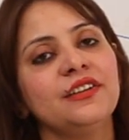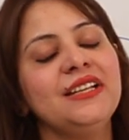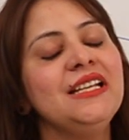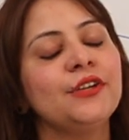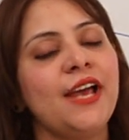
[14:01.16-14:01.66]

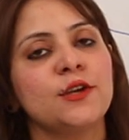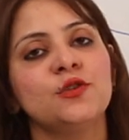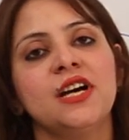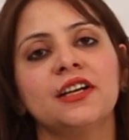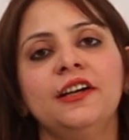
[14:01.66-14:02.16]
these
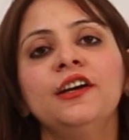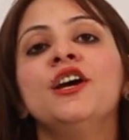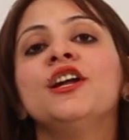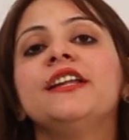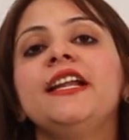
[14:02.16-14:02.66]
reactions occur,
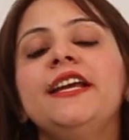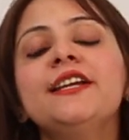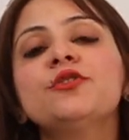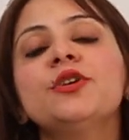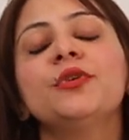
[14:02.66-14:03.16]
they
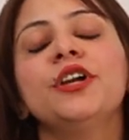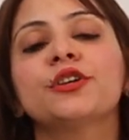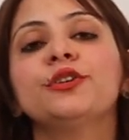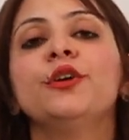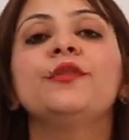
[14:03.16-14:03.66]
lead to the
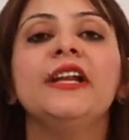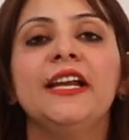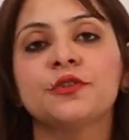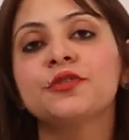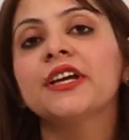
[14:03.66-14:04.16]
production of
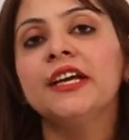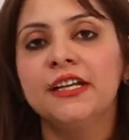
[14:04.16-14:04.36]
electric